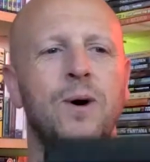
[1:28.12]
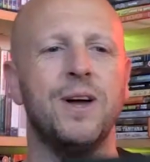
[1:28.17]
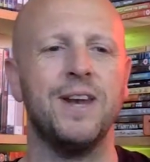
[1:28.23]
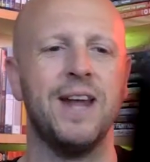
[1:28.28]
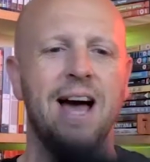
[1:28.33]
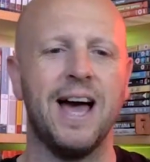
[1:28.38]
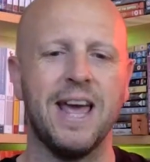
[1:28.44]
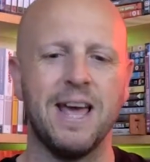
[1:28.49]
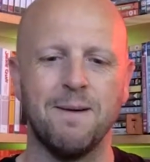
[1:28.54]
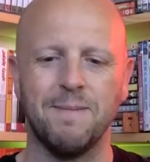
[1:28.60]
one
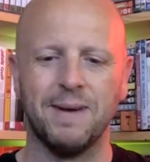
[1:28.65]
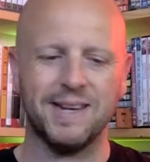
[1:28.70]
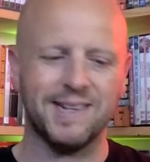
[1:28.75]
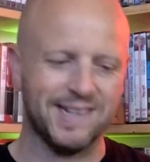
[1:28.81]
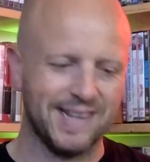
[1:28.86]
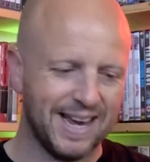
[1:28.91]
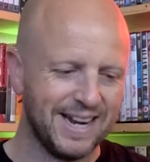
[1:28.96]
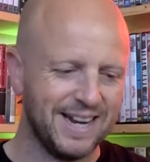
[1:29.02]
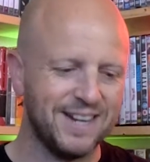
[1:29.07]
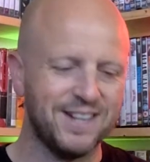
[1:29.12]
I am
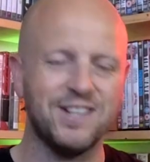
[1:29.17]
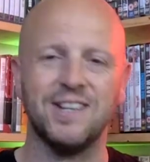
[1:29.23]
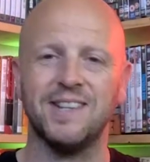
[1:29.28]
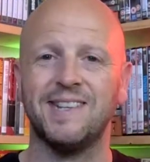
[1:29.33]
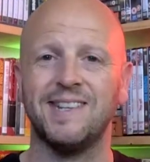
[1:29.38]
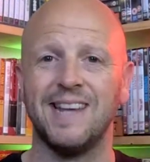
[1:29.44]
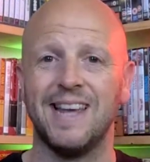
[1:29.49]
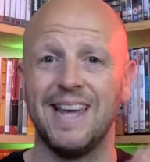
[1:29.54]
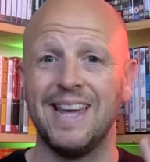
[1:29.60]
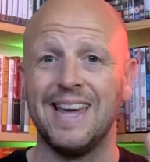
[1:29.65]
excited to
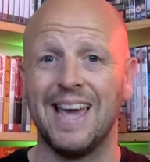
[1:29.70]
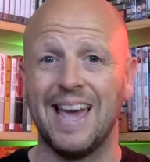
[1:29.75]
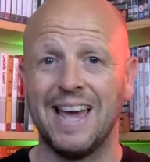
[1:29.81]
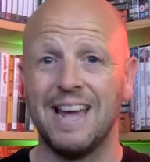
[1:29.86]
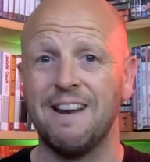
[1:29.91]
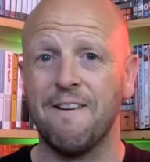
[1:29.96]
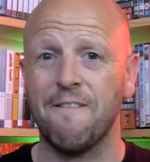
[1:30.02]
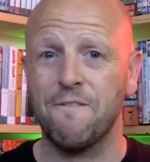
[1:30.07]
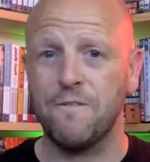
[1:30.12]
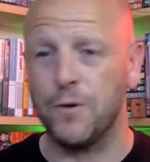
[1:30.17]
see
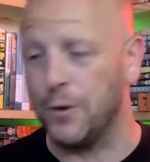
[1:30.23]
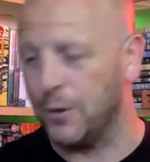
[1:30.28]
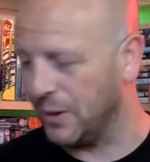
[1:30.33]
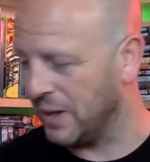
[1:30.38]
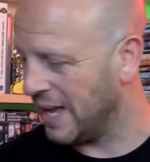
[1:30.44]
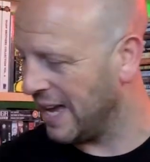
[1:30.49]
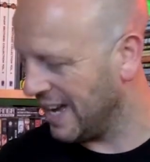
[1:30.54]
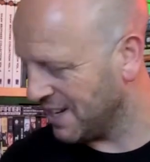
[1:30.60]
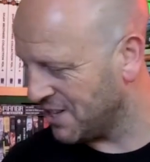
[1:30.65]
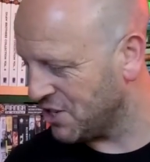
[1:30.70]
in full
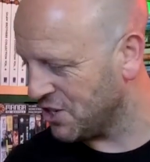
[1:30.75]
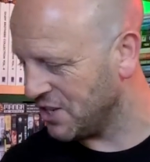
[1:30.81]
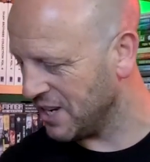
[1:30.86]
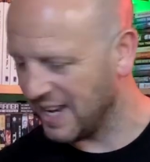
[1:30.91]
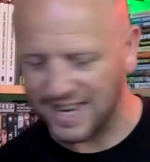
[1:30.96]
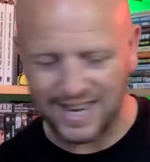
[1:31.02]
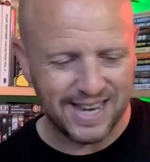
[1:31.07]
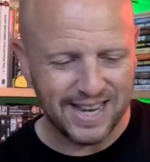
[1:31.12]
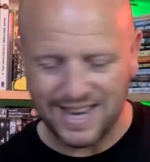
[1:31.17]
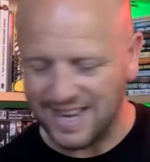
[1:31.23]

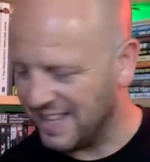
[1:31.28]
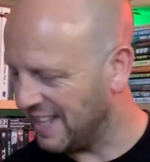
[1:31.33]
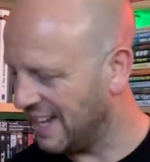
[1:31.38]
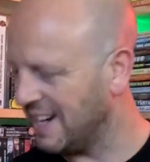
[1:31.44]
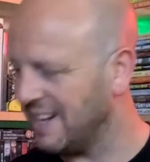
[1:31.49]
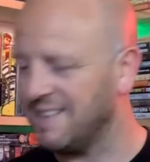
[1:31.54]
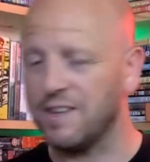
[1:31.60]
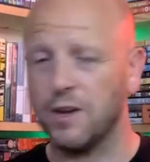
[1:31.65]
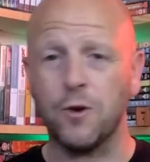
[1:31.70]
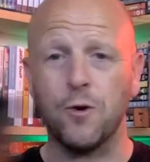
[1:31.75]
HD. That
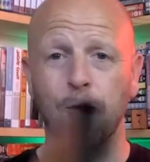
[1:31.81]
is a